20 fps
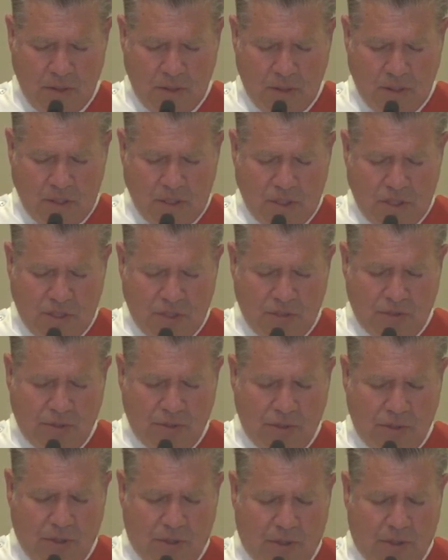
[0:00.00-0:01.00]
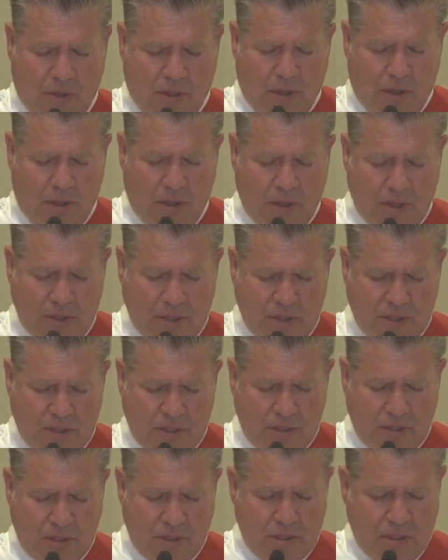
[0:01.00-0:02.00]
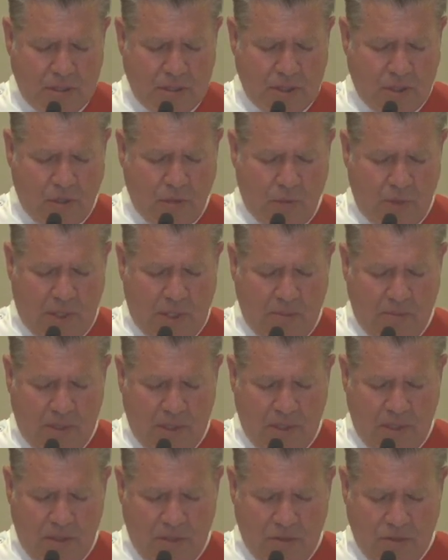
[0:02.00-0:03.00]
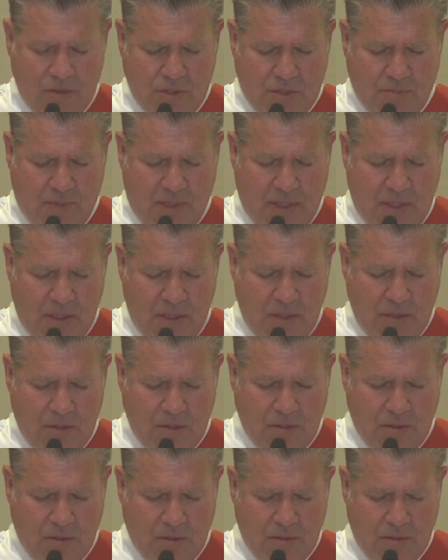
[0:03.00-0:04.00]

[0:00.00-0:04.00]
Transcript: Stir in our hearts so that we can be used by you.